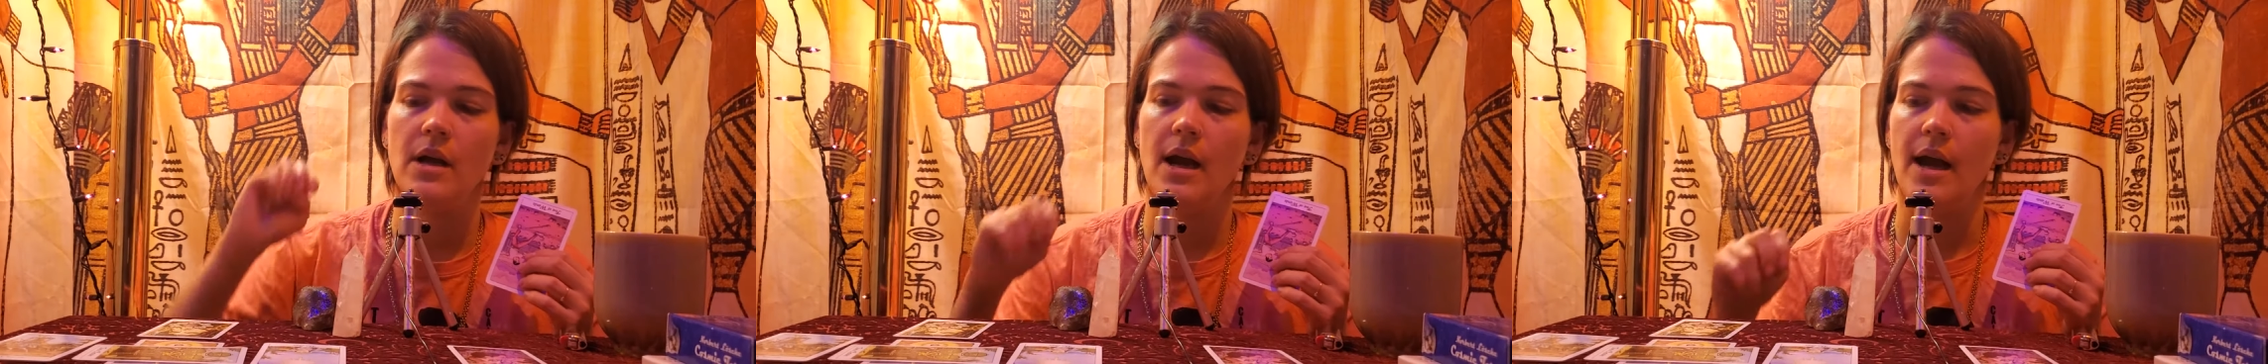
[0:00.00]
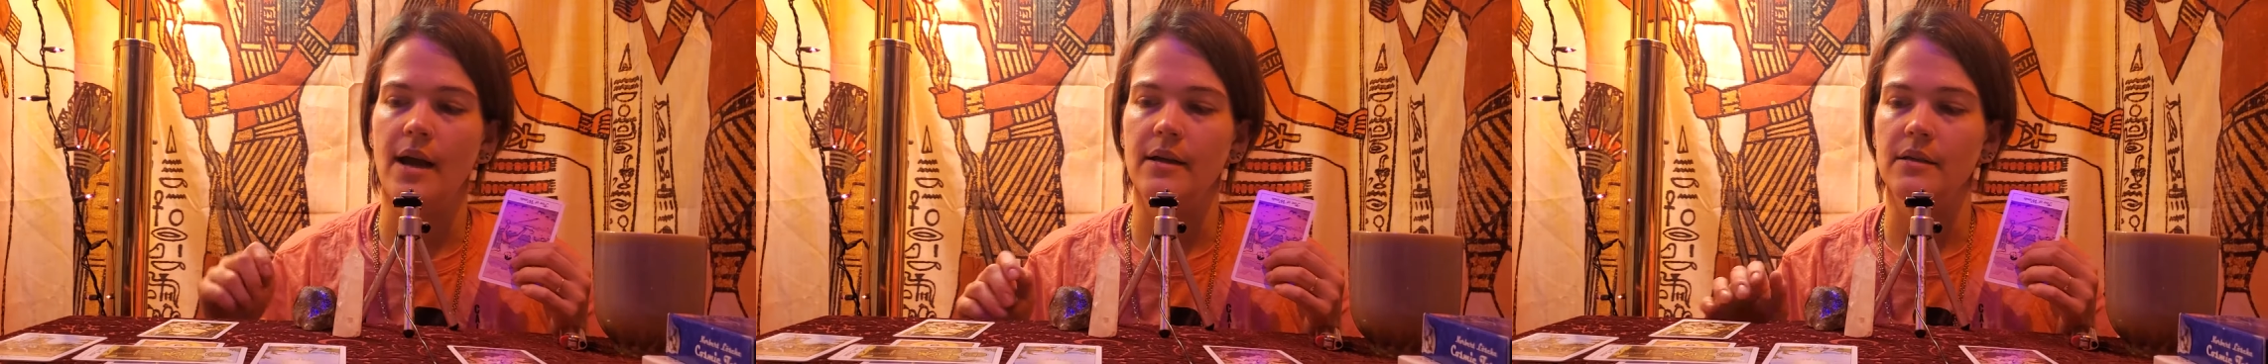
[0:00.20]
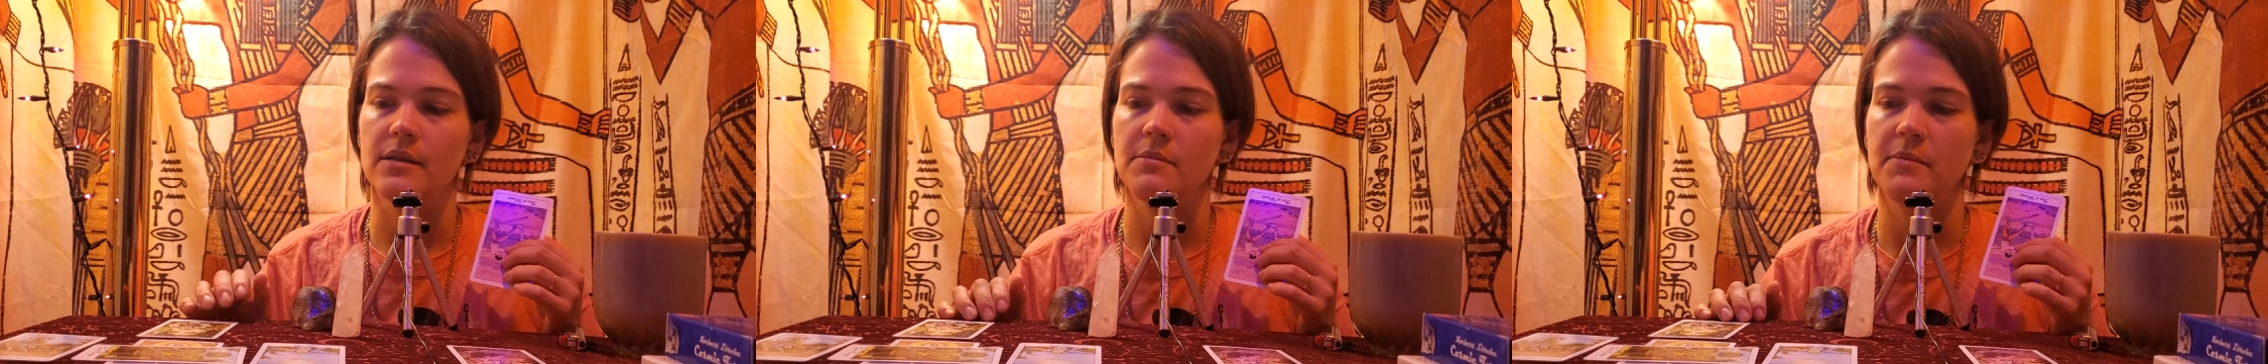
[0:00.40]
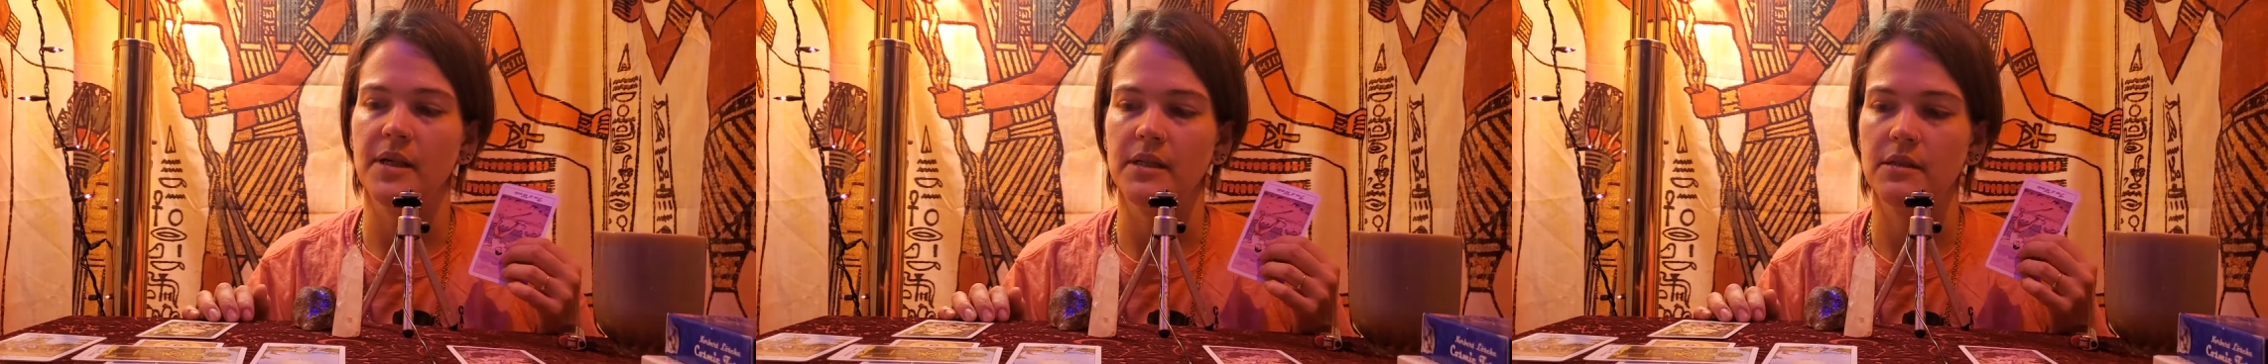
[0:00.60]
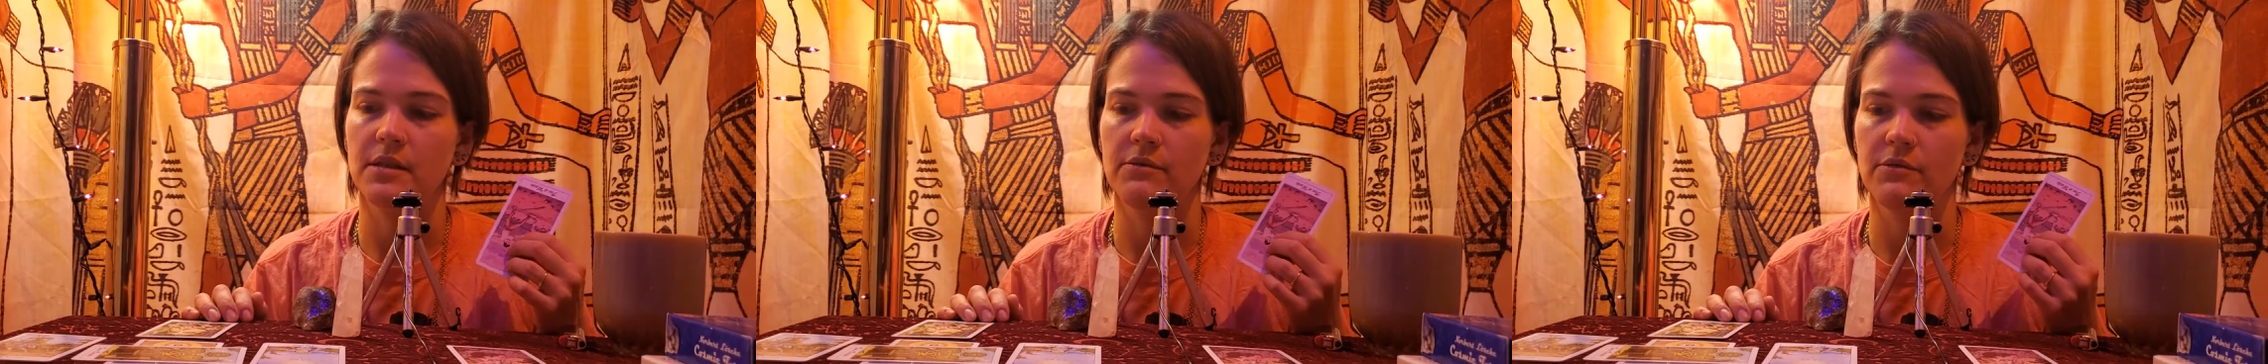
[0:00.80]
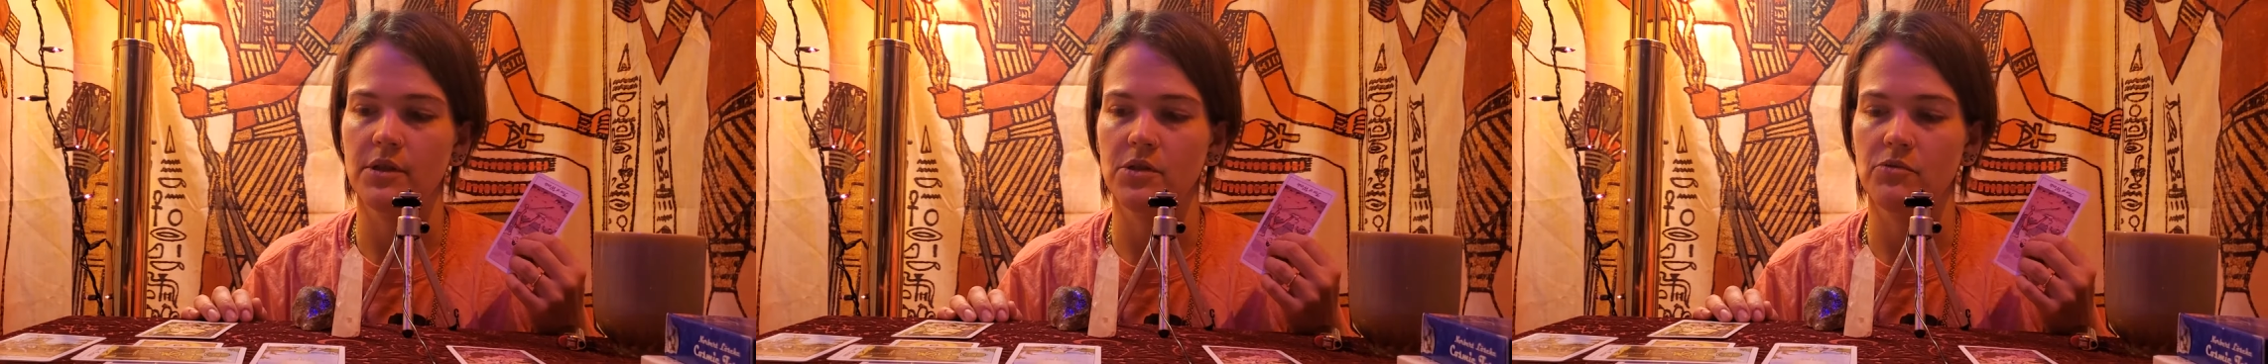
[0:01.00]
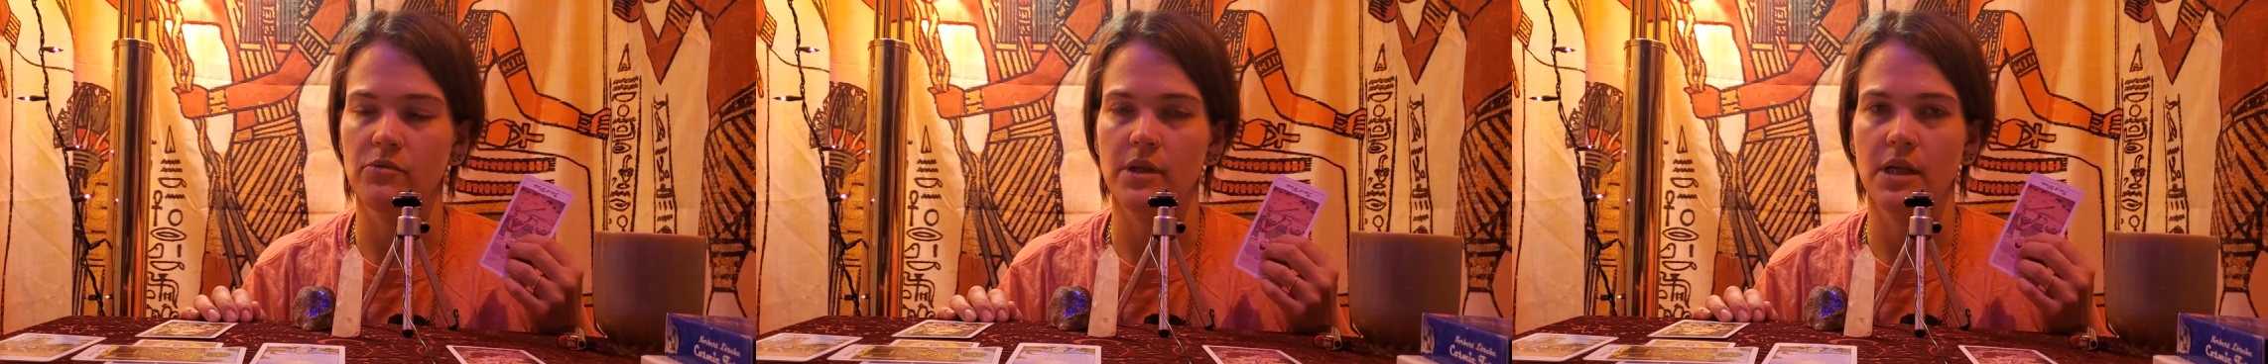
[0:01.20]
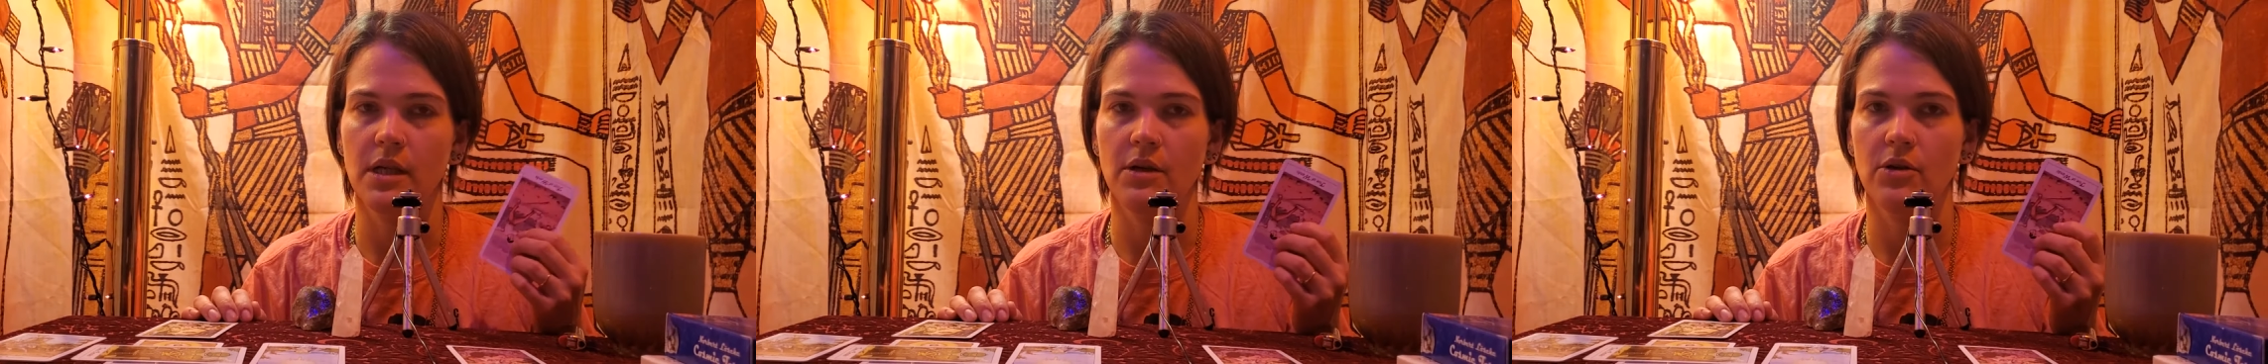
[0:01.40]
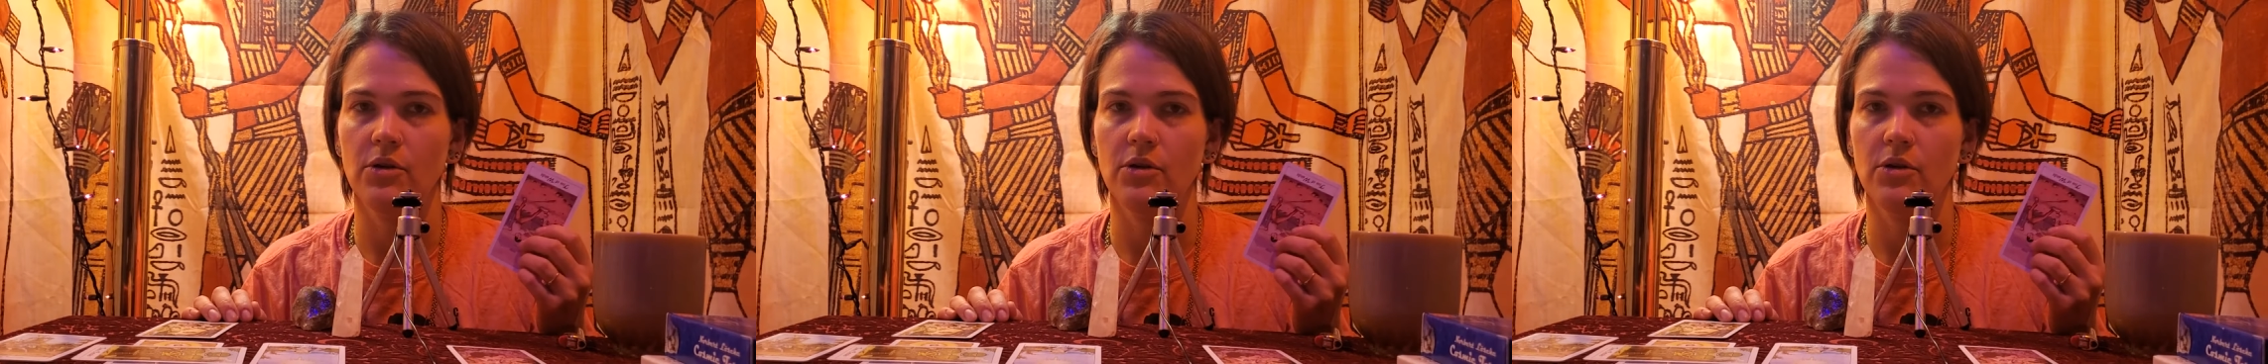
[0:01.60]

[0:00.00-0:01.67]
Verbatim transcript: aspects of this reading